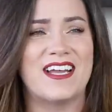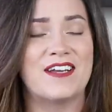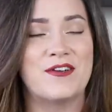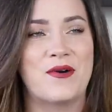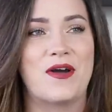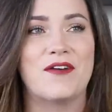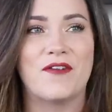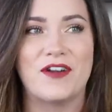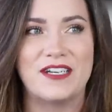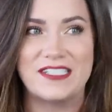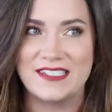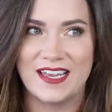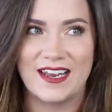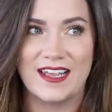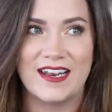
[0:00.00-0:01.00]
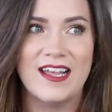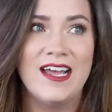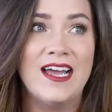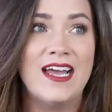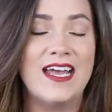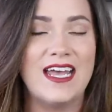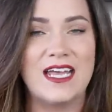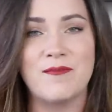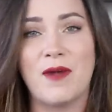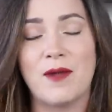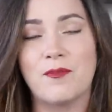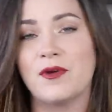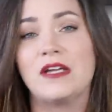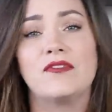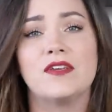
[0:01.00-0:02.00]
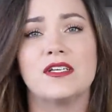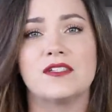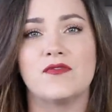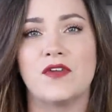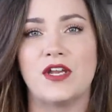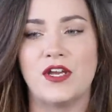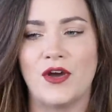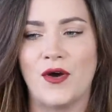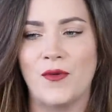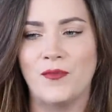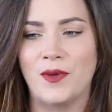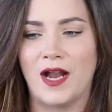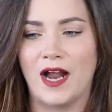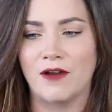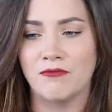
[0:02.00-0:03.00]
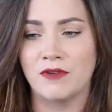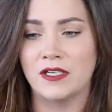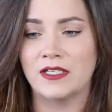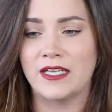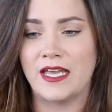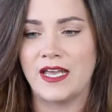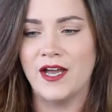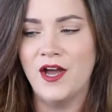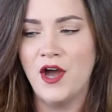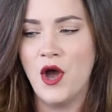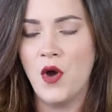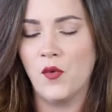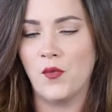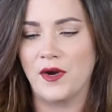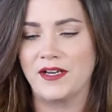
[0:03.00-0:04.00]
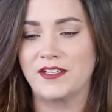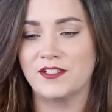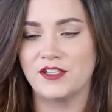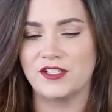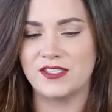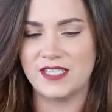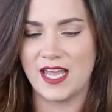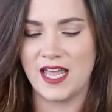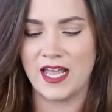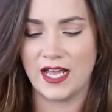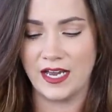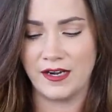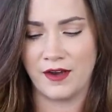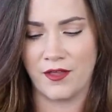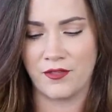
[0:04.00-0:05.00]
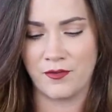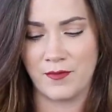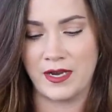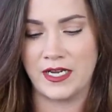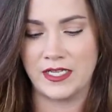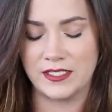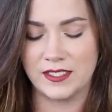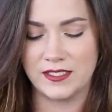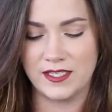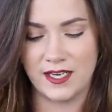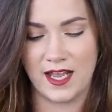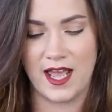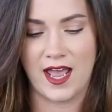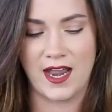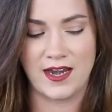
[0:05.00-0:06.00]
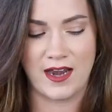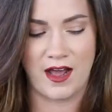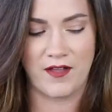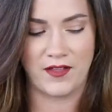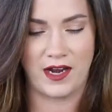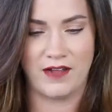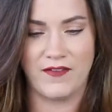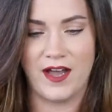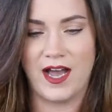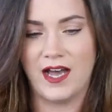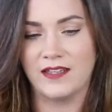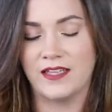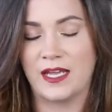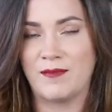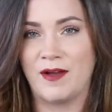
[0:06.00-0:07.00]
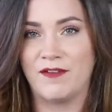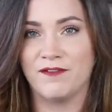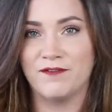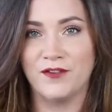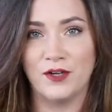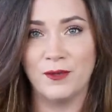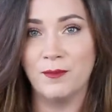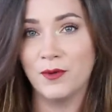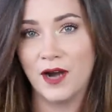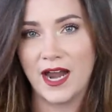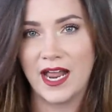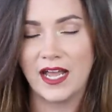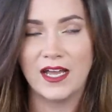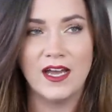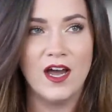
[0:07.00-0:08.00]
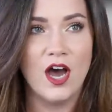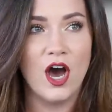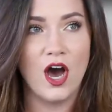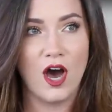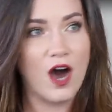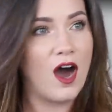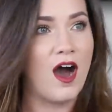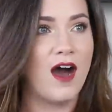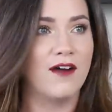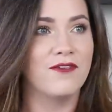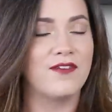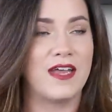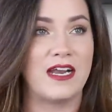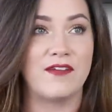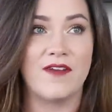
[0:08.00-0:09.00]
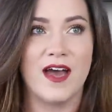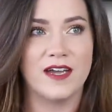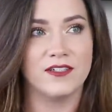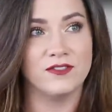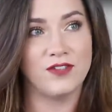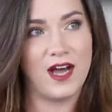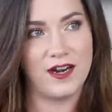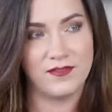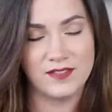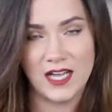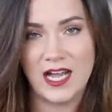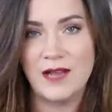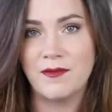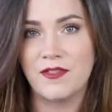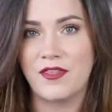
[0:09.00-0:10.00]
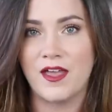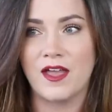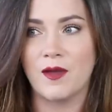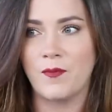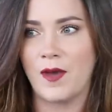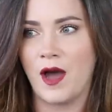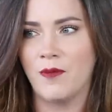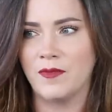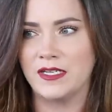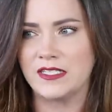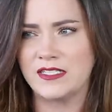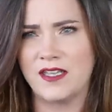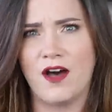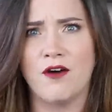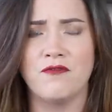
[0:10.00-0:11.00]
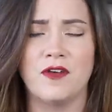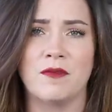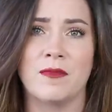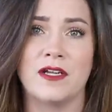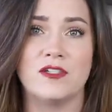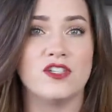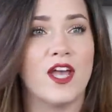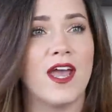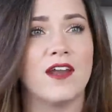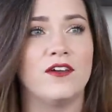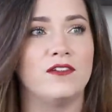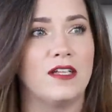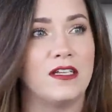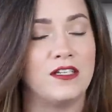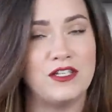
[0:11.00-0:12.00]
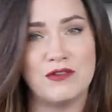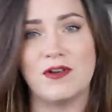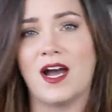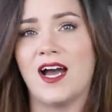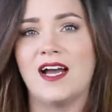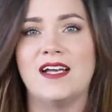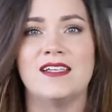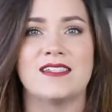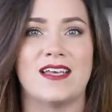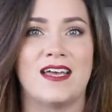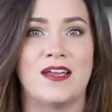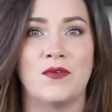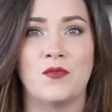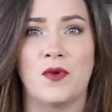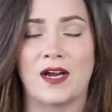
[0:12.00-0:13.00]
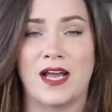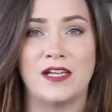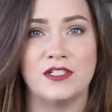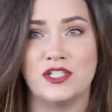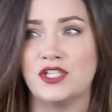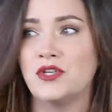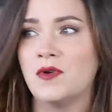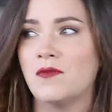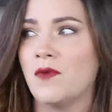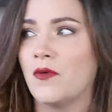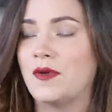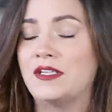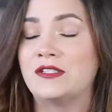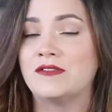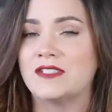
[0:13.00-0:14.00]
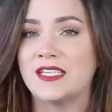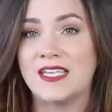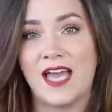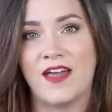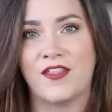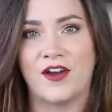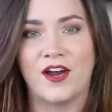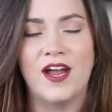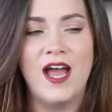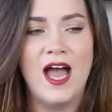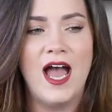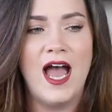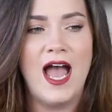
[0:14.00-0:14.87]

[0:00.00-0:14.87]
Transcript: I know I've already said it in my previous video, but I really wanted to just take another minute today now that I've had like my full break off and I've had a lot of time to think about myself and my channel and you guys and what I do and what we do together.